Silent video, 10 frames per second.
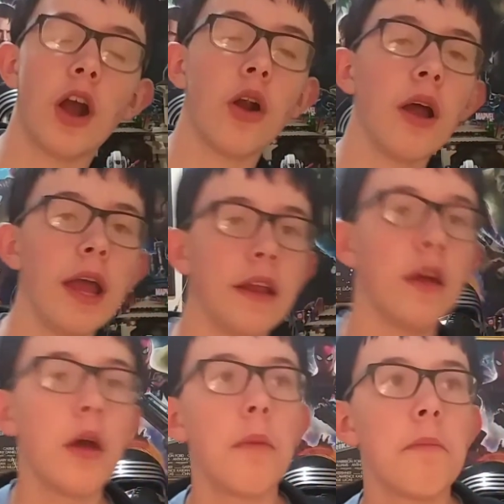alright,
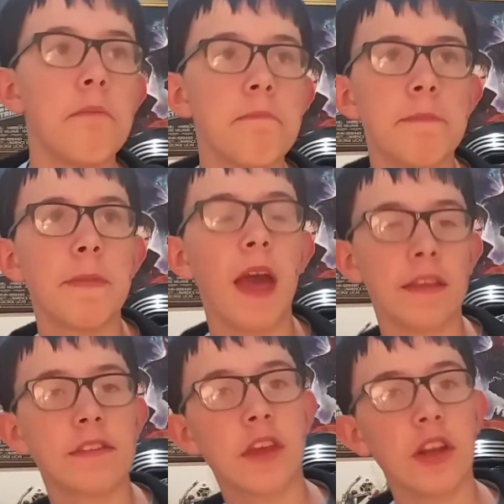
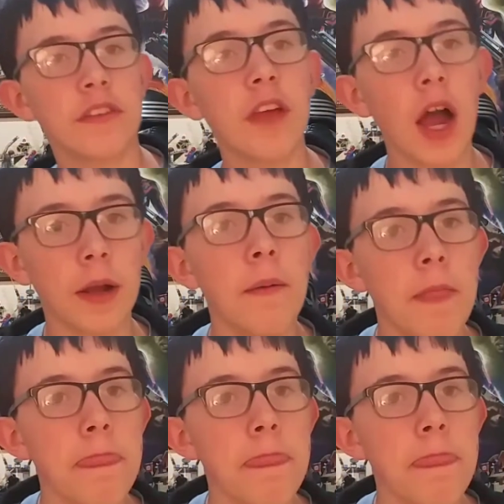yeah, it's gonna suck.